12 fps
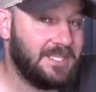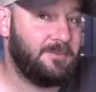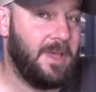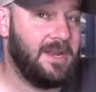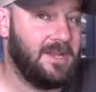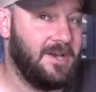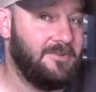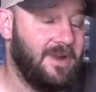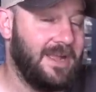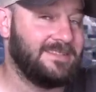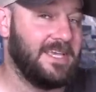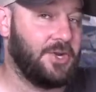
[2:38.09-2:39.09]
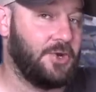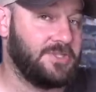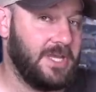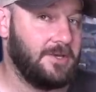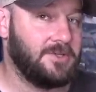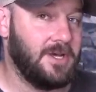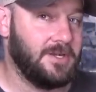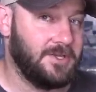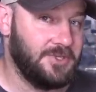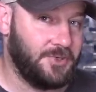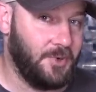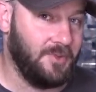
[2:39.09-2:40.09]
expand gun rights. It curtailed gun
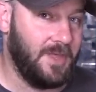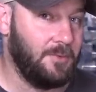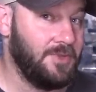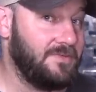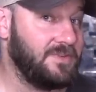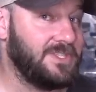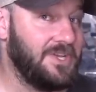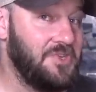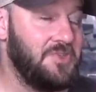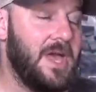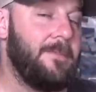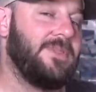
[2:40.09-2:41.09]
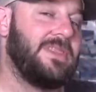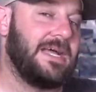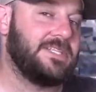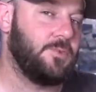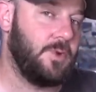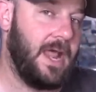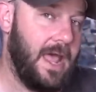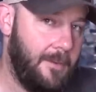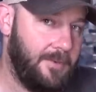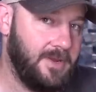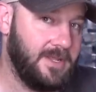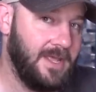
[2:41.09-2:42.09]
control. They will never tell you that, but that's what
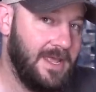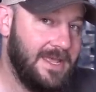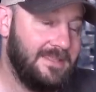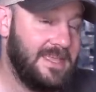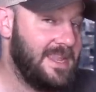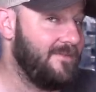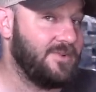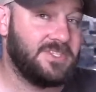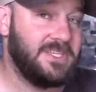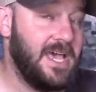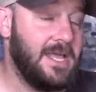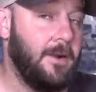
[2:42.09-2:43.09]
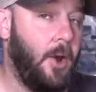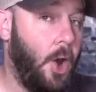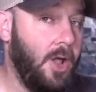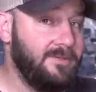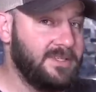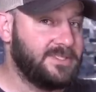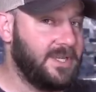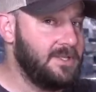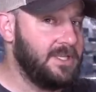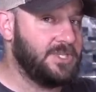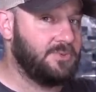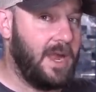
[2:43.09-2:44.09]
happened. They never said, all of a
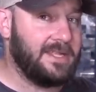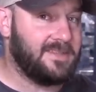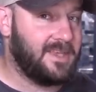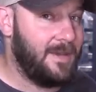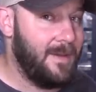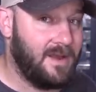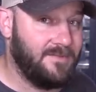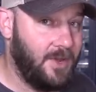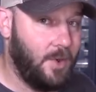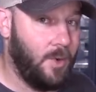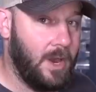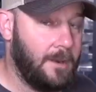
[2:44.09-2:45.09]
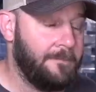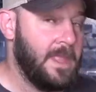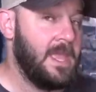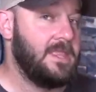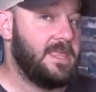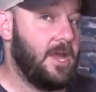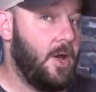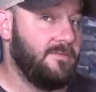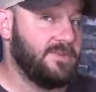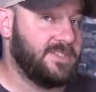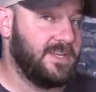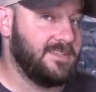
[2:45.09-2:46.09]
sudden, these rights that came out of nowhere, they all
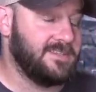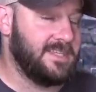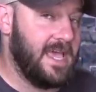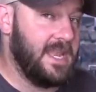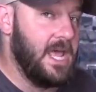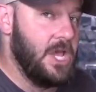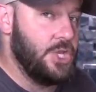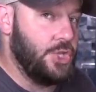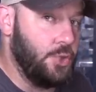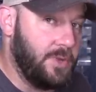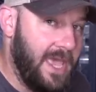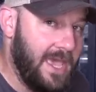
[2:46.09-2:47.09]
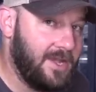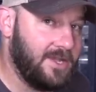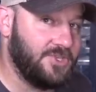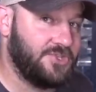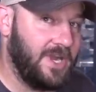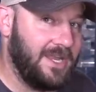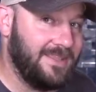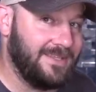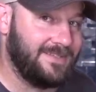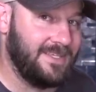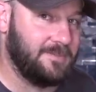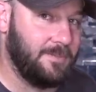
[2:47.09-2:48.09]
of a sudden said, you can't constrain
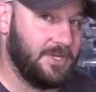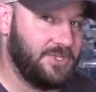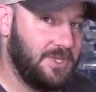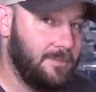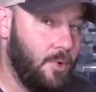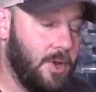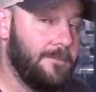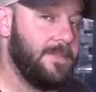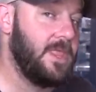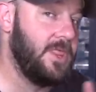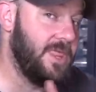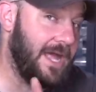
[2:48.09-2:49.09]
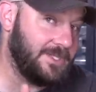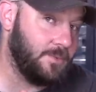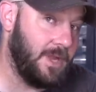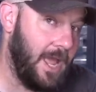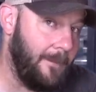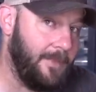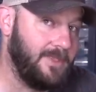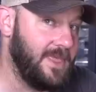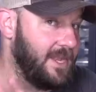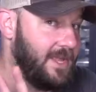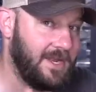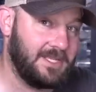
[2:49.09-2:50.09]
this much anymore. That's what happened.
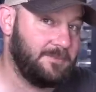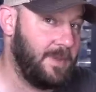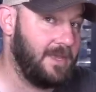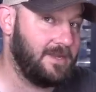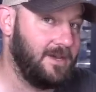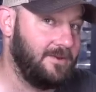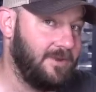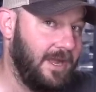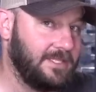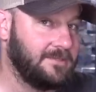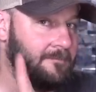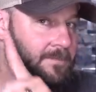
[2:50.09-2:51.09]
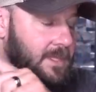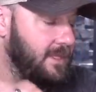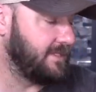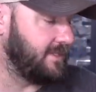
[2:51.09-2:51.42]
They did not expand gun rights. Let's